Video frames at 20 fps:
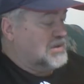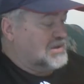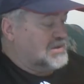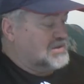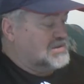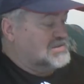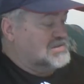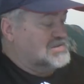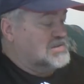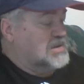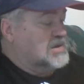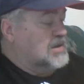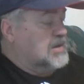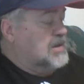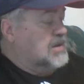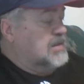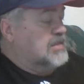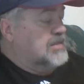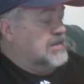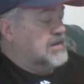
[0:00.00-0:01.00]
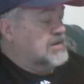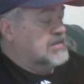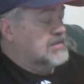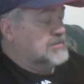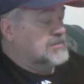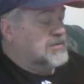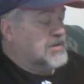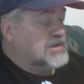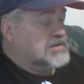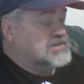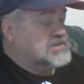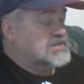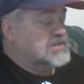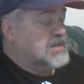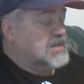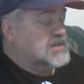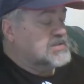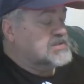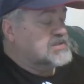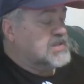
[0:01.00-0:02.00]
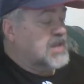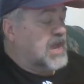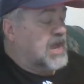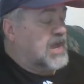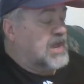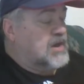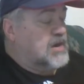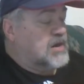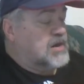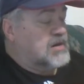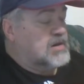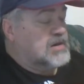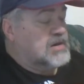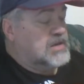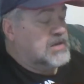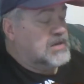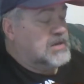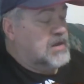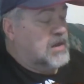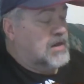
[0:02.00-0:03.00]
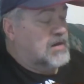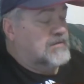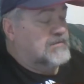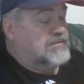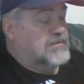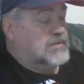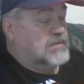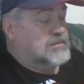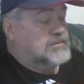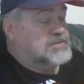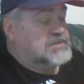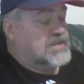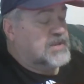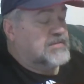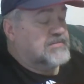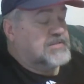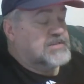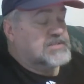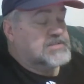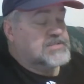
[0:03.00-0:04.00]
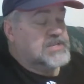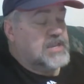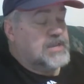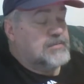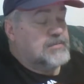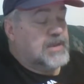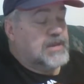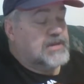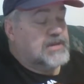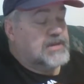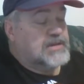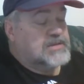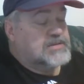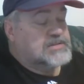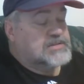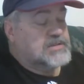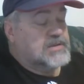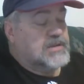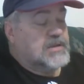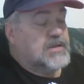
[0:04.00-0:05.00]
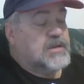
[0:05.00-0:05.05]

is that in the present tense, IR and ER verbs have the same endings